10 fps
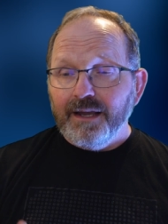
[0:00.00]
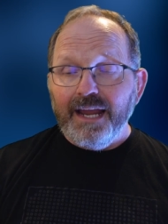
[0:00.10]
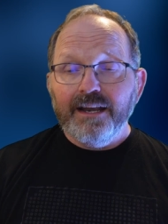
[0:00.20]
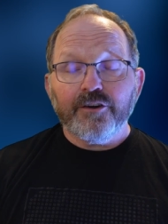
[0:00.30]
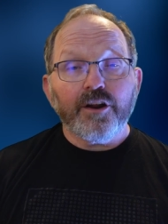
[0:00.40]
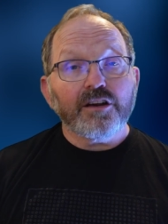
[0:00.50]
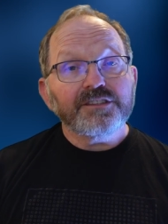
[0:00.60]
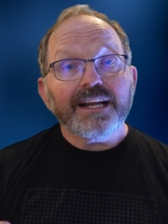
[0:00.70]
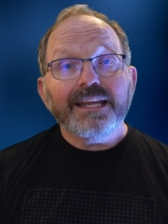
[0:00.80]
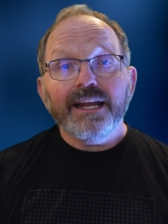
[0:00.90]

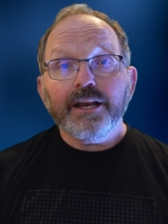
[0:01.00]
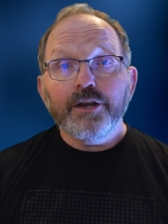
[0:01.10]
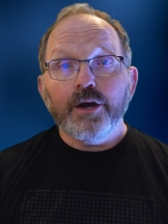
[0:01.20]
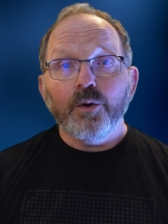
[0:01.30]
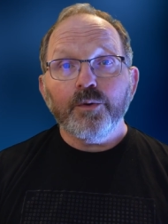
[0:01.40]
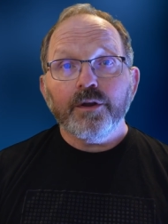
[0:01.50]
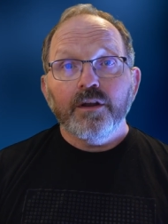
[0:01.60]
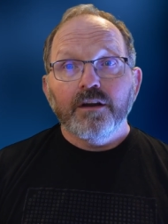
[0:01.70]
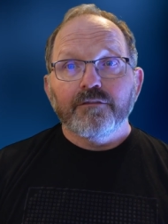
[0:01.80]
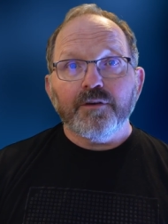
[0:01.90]
$800, and I get a note
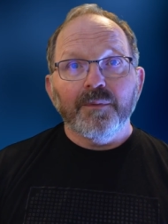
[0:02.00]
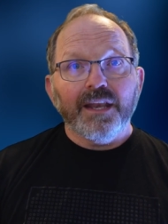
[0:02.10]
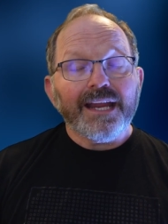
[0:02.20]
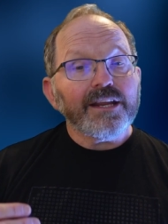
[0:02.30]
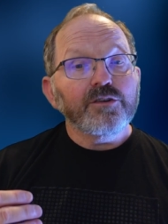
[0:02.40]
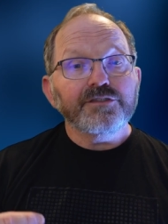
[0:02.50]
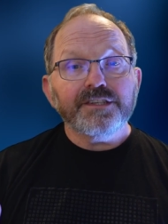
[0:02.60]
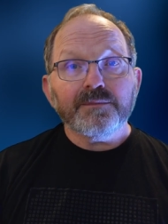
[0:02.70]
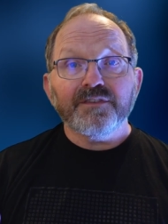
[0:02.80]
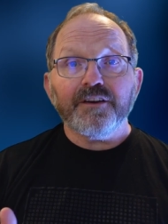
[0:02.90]
from a lady who
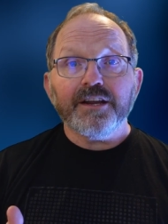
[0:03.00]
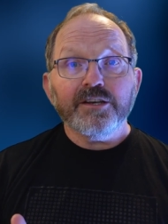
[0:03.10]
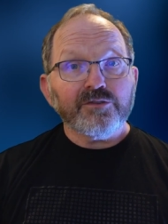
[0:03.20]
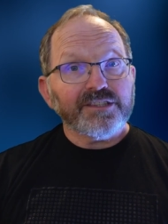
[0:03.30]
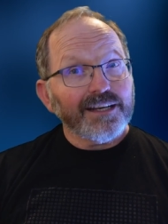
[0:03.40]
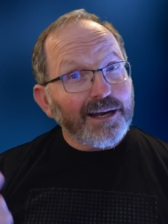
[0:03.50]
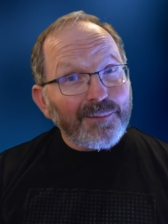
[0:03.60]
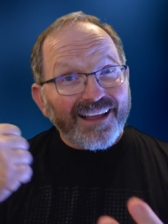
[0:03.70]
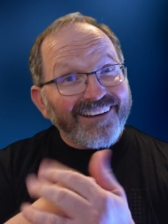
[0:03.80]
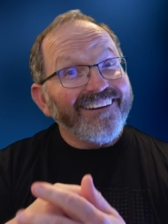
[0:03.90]
seems very interested, and I'm
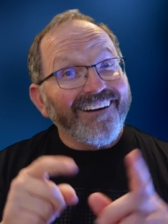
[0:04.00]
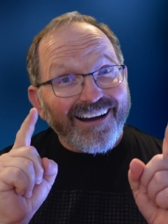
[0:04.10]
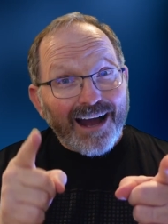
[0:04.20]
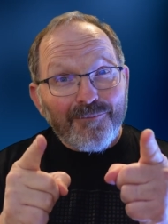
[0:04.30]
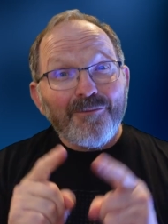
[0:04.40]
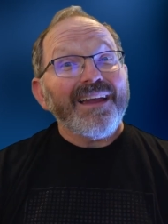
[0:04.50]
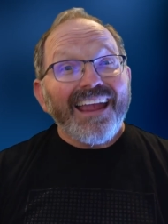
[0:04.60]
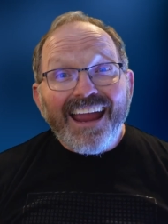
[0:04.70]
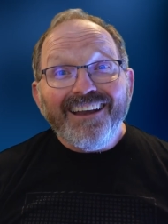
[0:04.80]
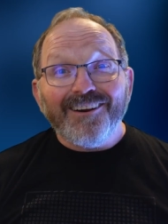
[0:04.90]
like, I'm gonna
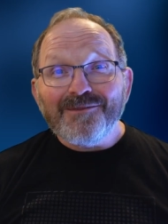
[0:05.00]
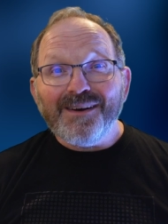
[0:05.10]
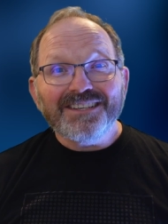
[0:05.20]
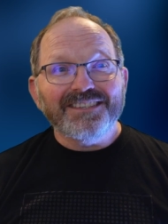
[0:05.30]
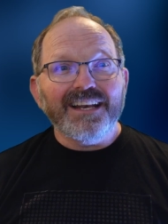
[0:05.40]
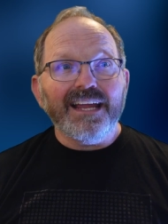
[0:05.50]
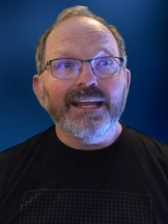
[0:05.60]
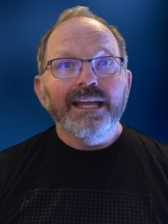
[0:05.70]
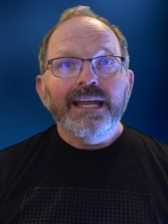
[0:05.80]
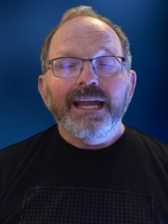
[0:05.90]
make 800 bucks today.
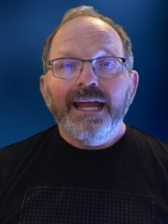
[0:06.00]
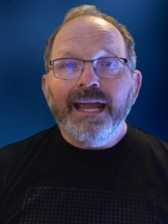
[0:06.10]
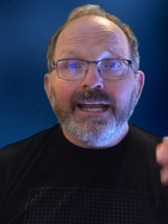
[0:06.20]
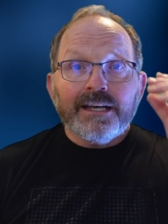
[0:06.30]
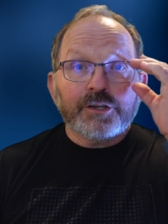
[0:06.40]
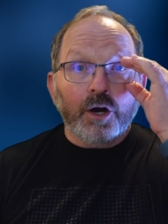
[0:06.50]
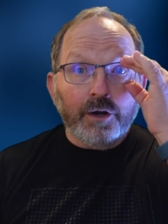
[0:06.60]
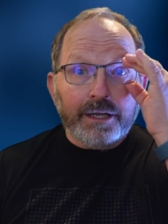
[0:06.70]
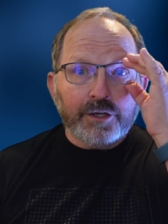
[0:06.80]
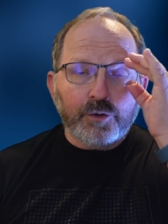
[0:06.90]
And in
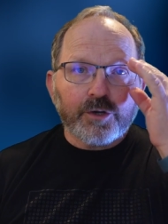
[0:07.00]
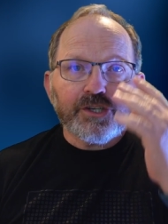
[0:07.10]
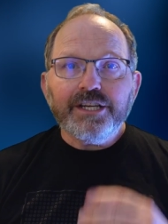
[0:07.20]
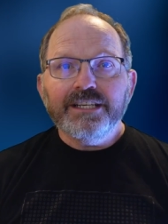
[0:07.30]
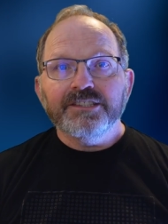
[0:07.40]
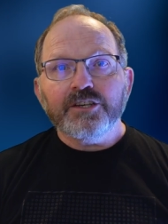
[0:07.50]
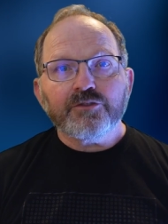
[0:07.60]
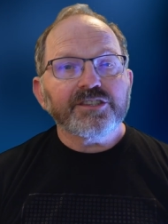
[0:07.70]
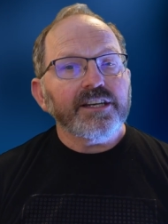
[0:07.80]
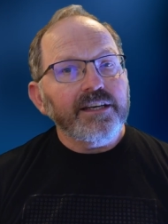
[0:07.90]
talking to her, she is
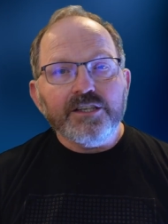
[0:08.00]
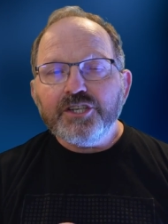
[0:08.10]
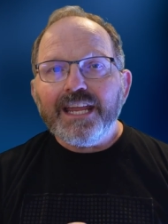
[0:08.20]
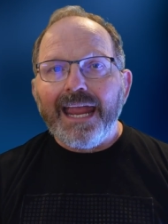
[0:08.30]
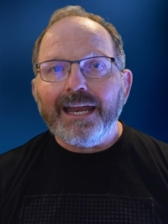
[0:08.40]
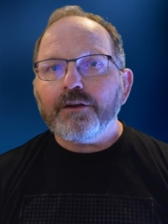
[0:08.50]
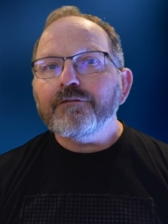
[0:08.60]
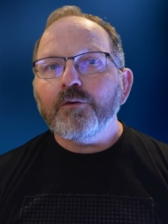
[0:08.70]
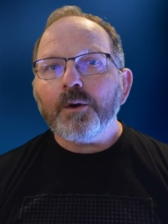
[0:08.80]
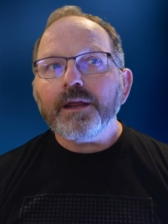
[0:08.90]
interested and she can't
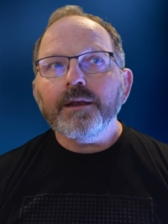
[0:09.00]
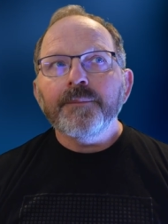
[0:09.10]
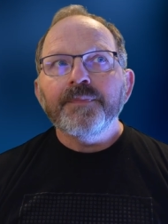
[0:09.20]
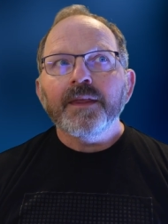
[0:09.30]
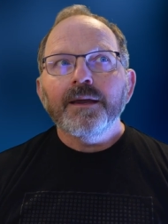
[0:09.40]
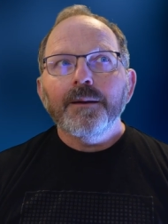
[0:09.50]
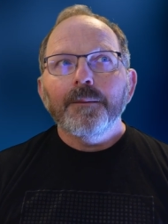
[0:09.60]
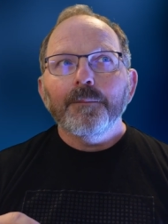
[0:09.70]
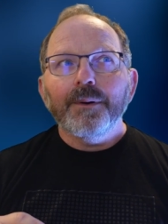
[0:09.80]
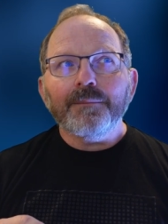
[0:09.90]
afford it.
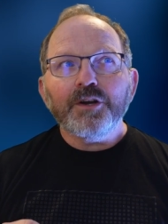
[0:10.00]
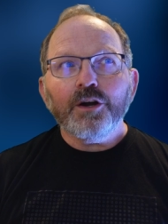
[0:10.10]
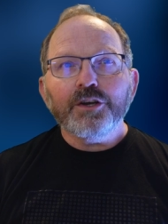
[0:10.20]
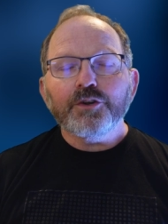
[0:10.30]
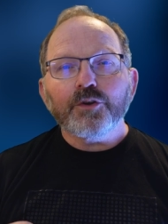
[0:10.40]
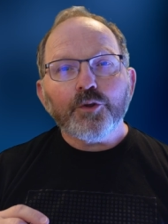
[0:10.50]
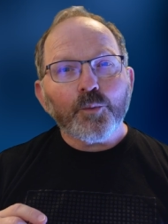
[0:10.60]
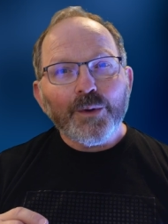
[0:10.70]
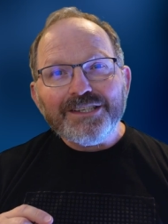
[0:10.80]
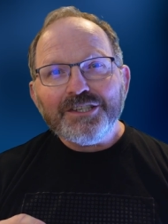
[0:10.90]
But I'm talking to her, the
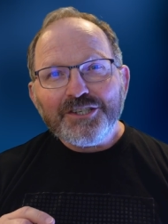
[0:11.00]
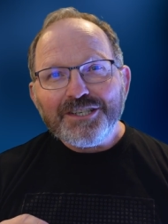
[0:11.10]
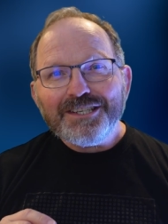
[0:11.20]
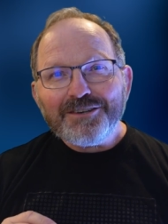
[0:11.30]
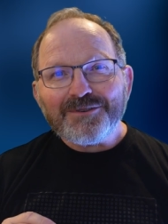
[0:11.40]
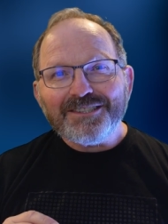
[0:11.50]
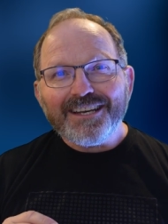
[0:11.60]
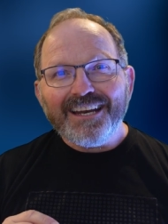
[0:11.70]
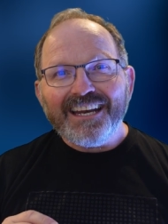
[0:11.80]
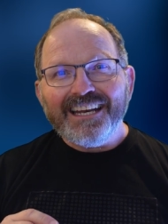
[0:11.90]
reason she's
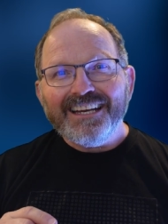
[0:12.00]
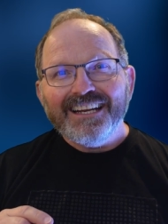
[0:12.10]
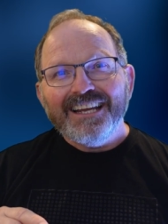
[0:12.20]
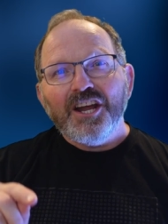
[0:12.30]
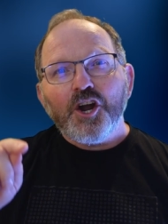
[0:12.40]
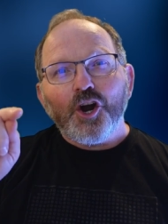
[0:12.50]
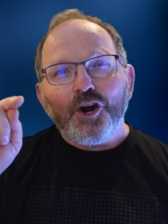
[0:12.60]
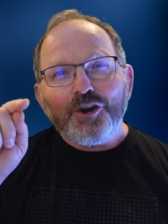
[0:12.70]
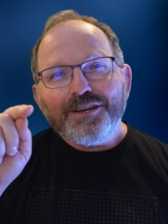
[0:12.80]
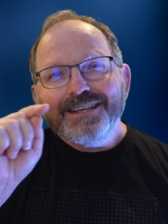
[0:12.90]
interested in it,
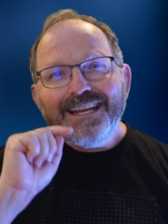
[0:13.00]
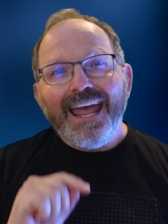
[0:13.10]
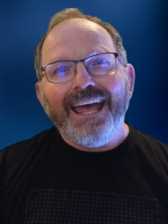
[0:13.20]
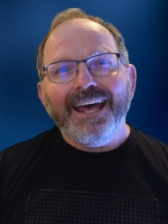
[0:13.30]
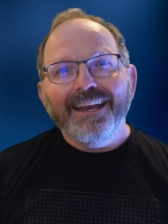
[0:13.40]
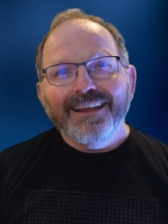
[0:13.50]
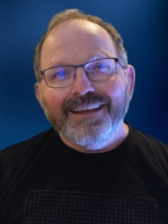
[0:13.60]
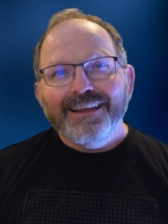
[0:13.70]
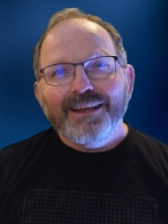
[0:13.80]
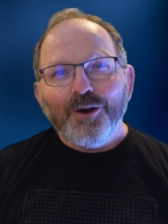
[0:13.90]
her dad
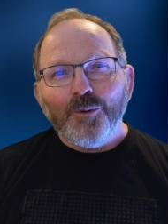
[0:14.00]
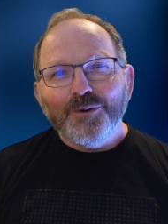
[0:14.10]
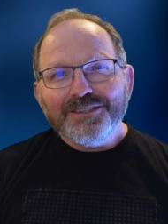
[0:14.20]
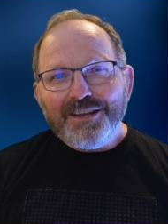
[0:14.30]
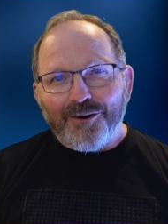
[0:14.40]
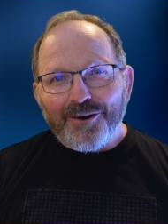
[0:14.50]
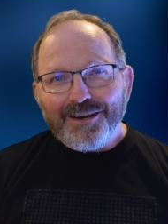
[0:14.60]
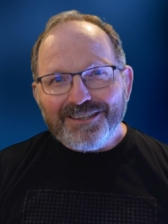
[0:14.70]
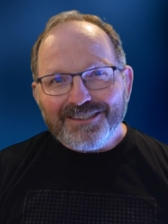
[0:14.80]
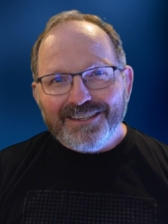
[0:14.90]
was the
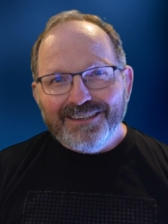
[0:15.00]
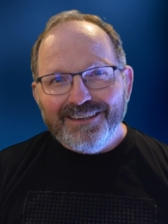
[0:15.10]
artist.